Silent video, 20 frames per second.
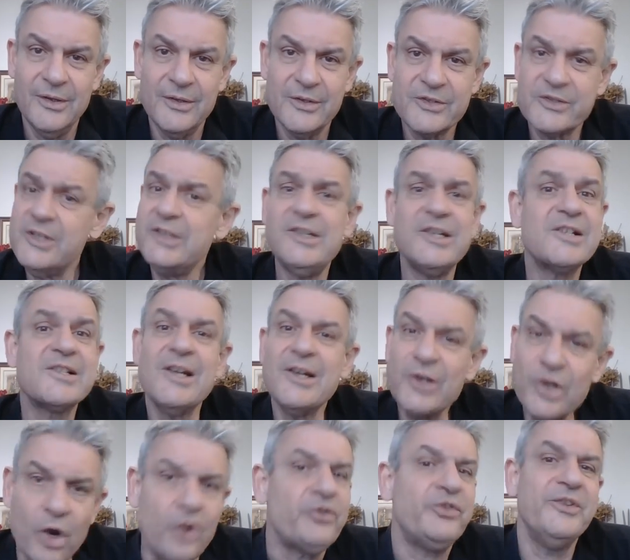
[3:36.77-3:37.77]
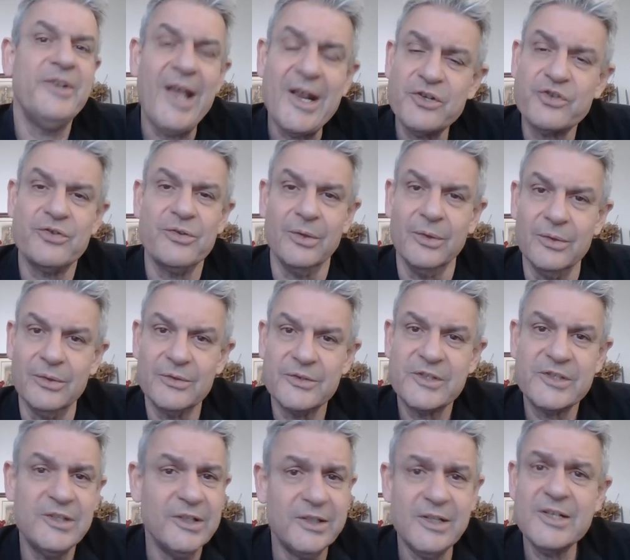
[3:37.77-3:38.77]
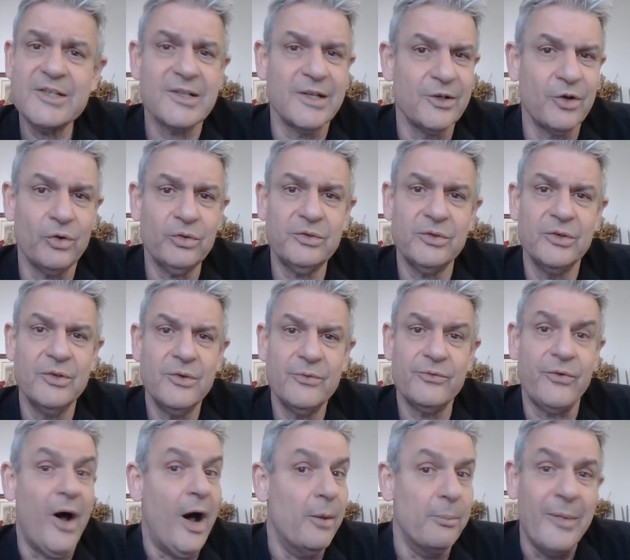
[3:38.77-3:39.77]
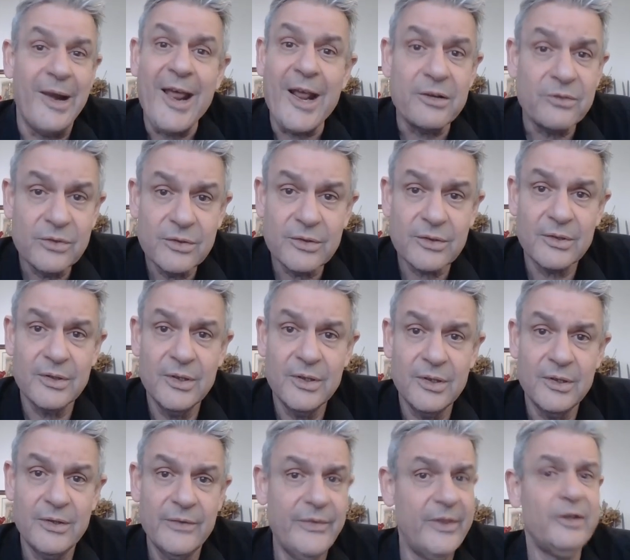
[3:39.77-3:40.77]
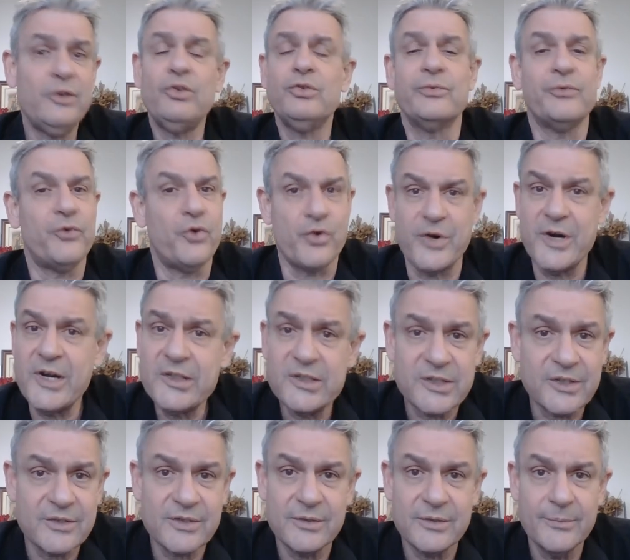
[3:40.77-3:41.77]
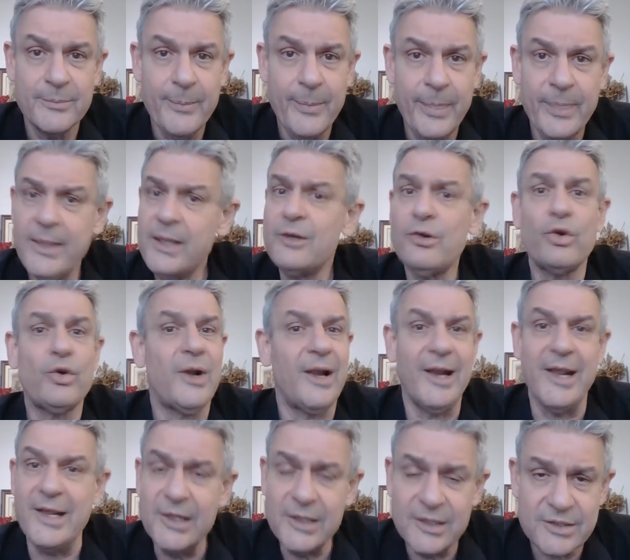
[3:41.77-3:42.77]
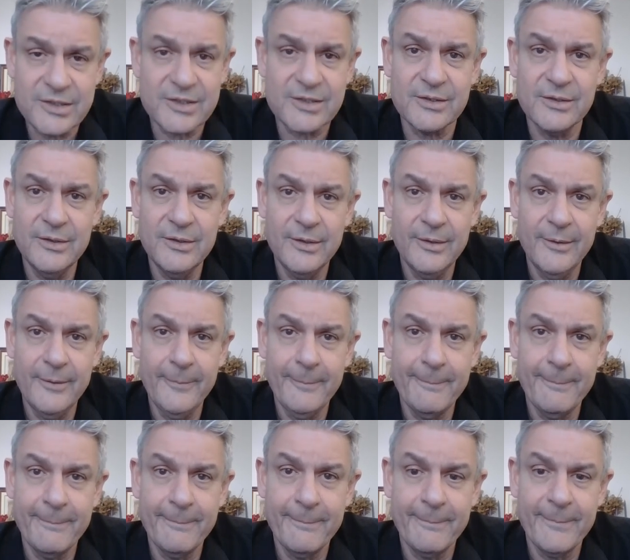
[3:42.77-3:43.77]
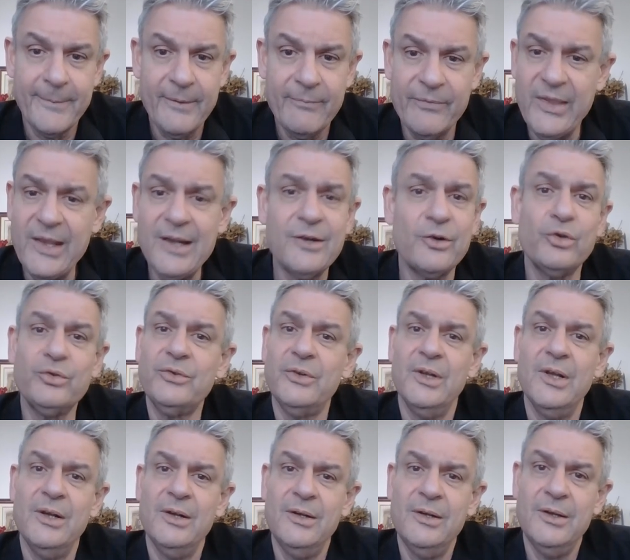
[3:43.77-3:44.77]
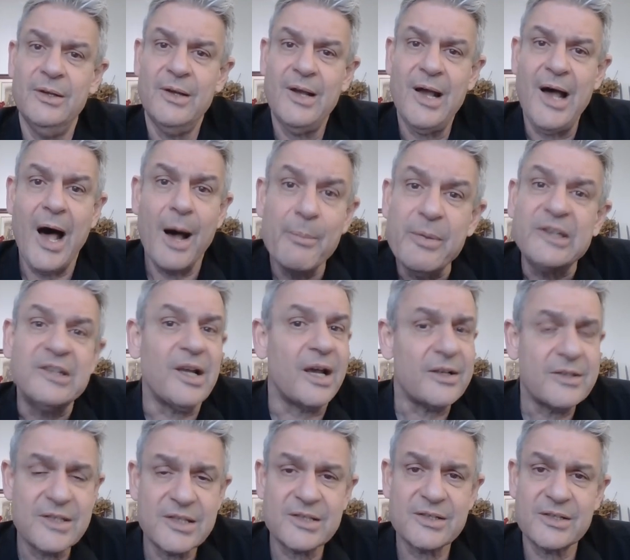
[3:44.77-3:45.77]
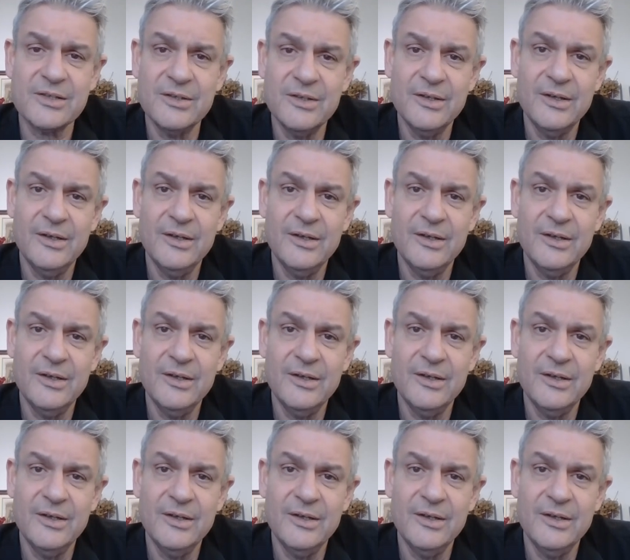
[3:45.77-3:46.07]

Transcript: Cities are not natural. Cities are not farmland. They're not forests. They're not lakes. They're not habitats